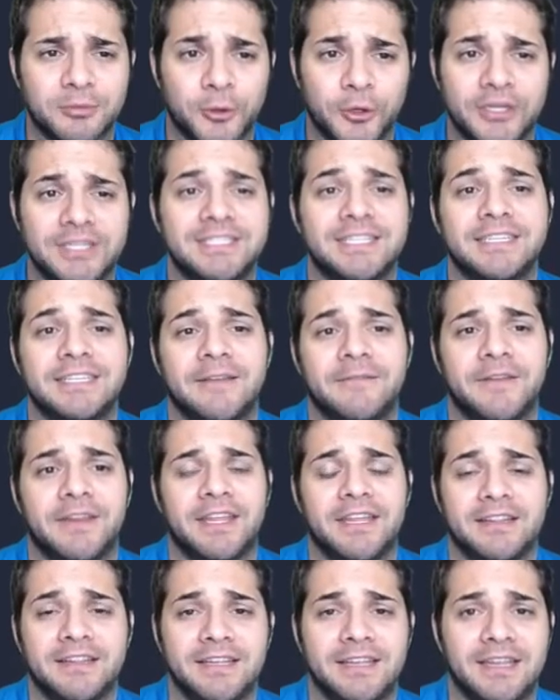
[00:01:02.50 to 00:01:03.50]
pretty
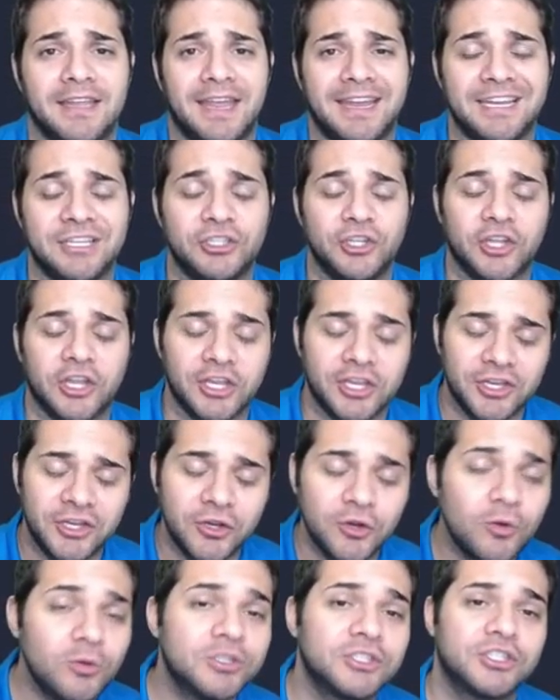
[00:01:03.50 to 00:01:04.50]
significantly, and it took a
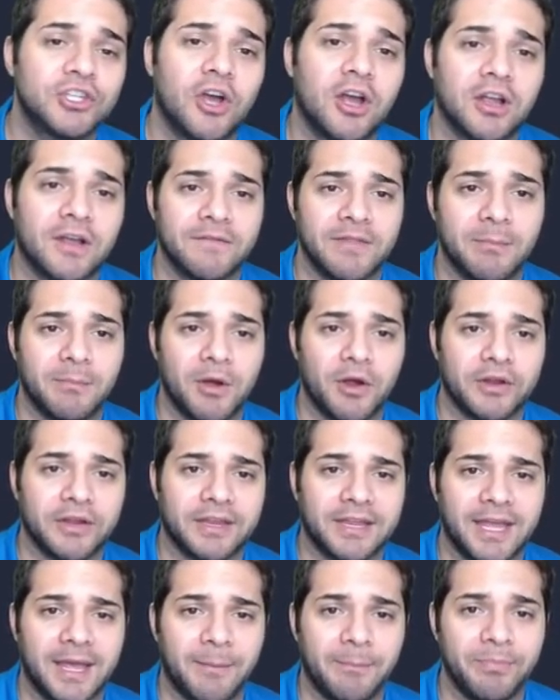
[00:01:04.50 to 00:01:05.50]
huge chunk of the
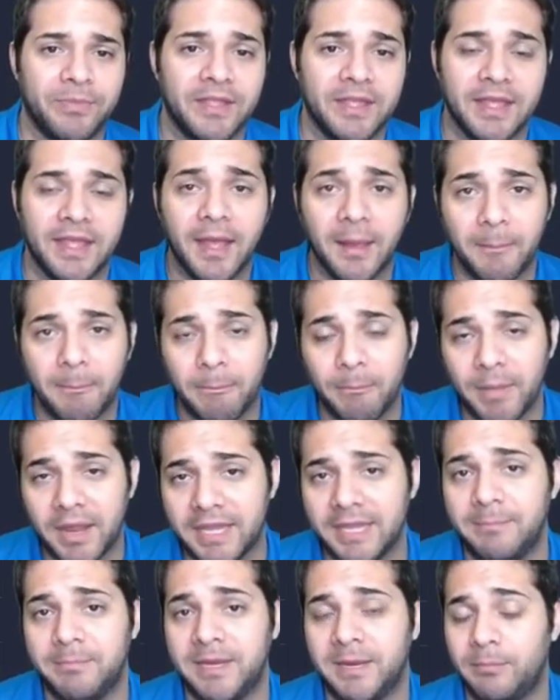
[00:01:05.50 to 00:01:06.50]
market cap.
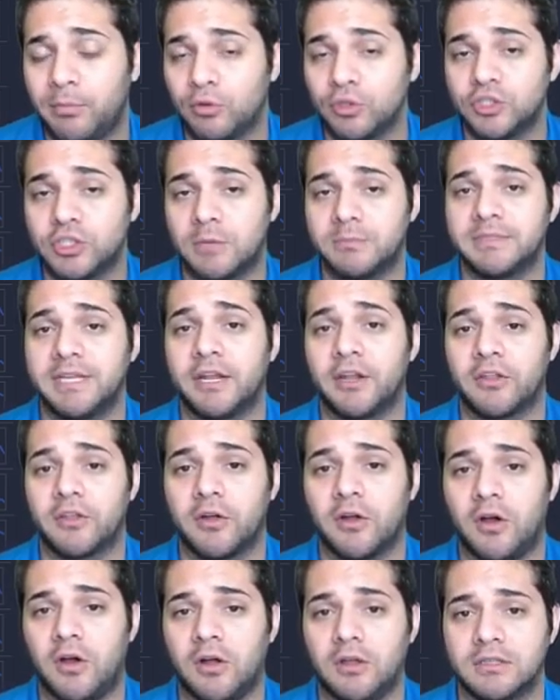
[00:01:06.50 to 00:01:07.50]
Many people jumped out of
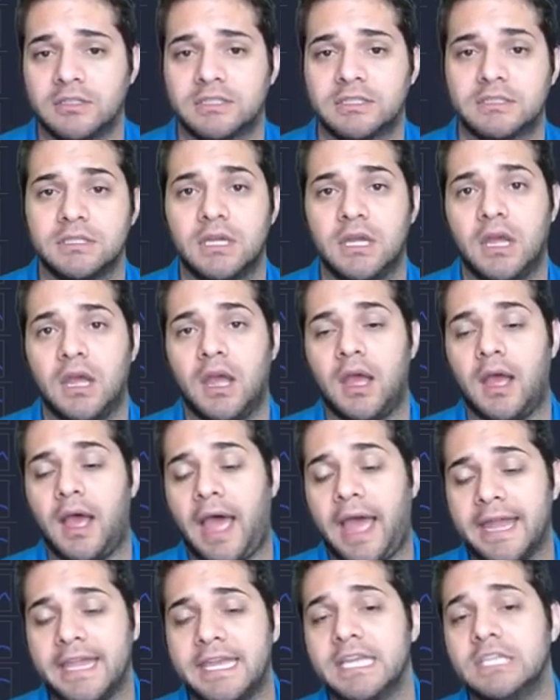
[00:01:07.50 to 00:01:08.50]
their alts.
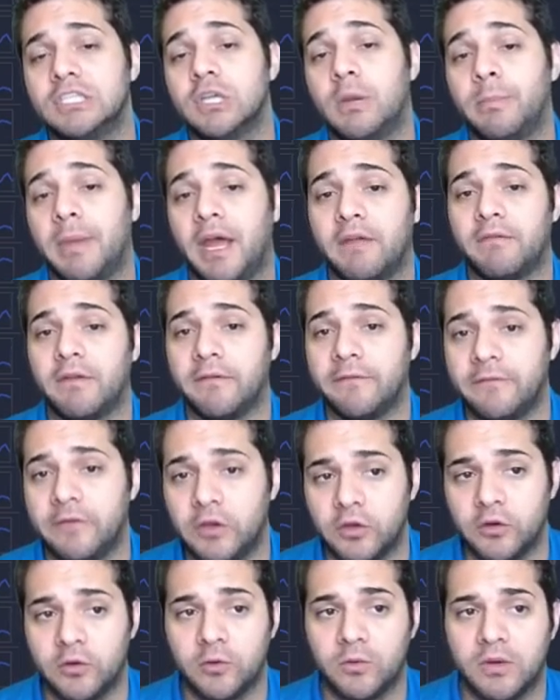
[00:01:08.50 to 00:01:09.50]
I did jump out of a
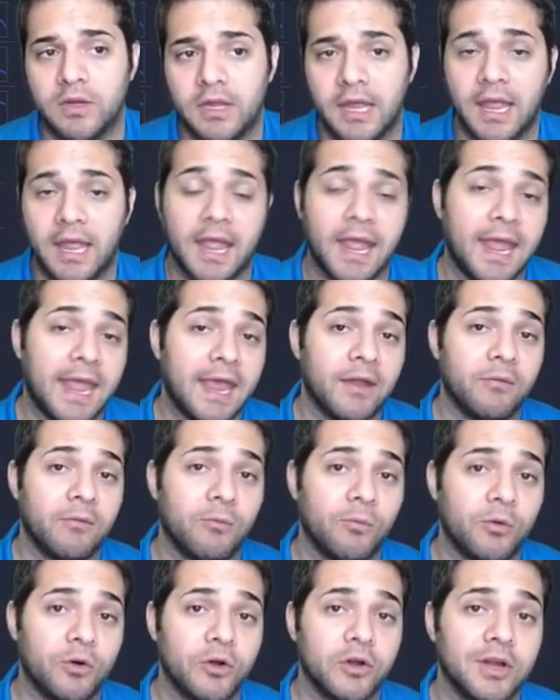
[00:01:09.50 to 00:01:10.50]
few
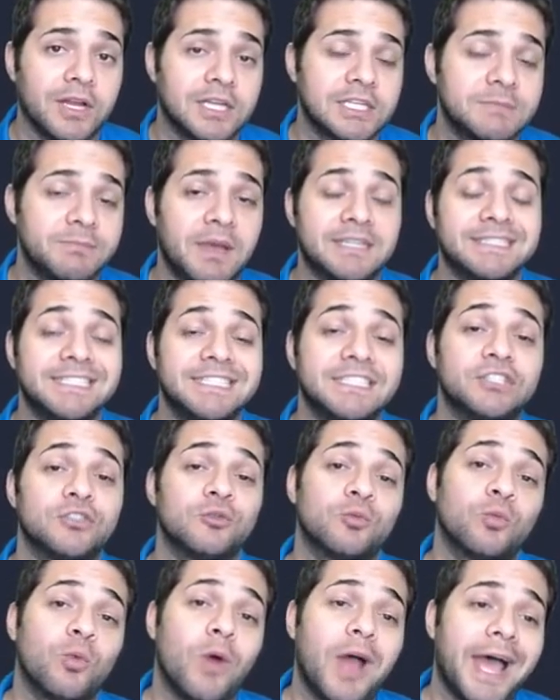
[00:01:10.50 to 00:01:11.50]
and were expecting
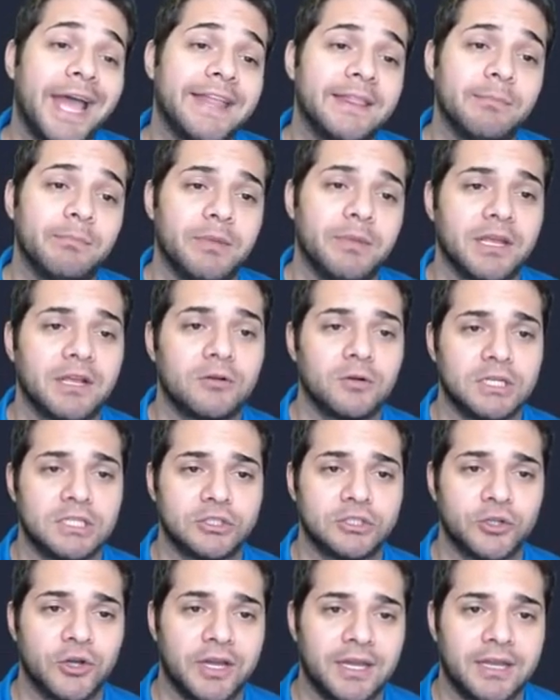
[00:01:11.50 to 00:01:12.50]
to ride the Bitcoin
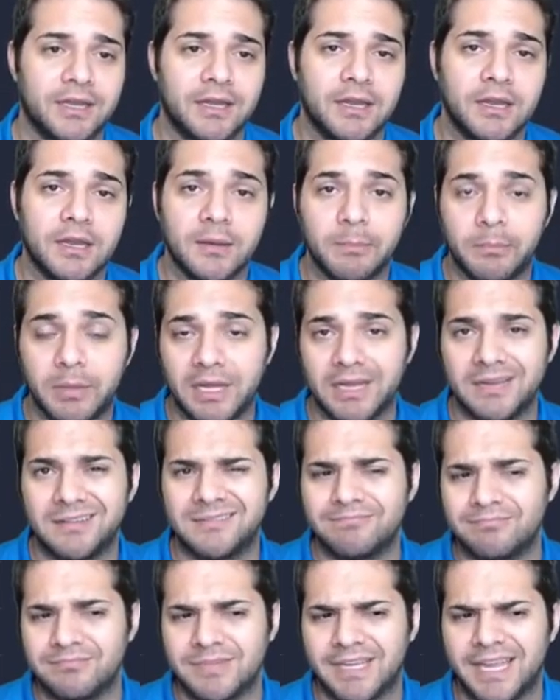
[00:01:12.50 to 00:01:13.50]
train,
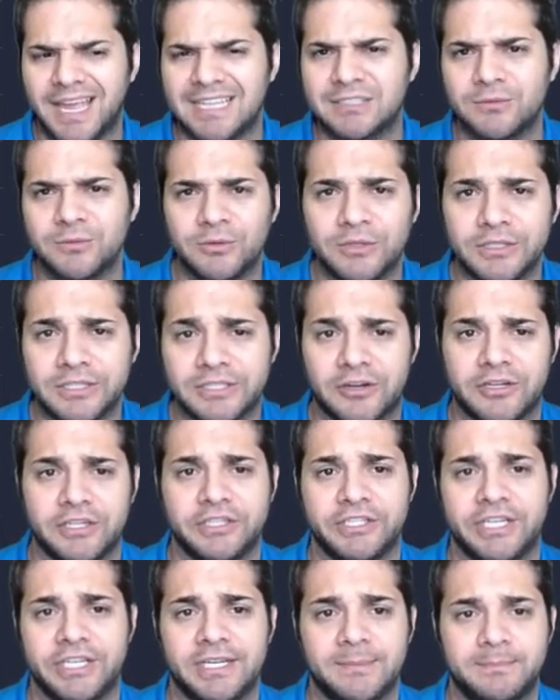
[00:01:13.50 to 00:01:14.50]
but it hasn't really
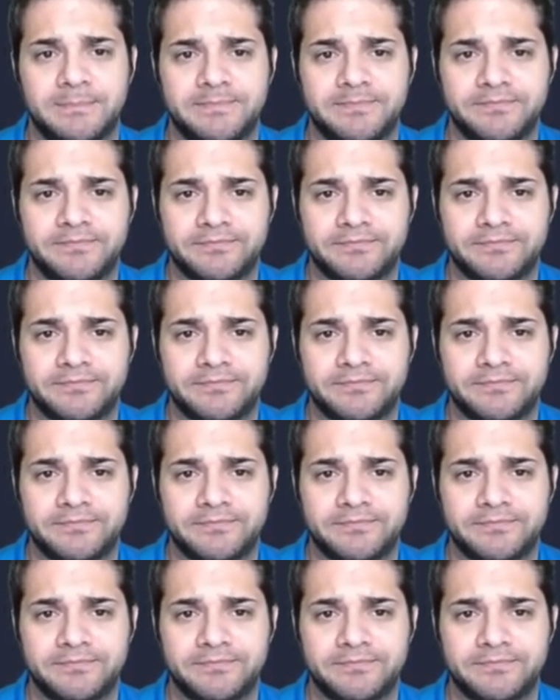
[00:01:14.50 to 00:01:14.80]
started yet.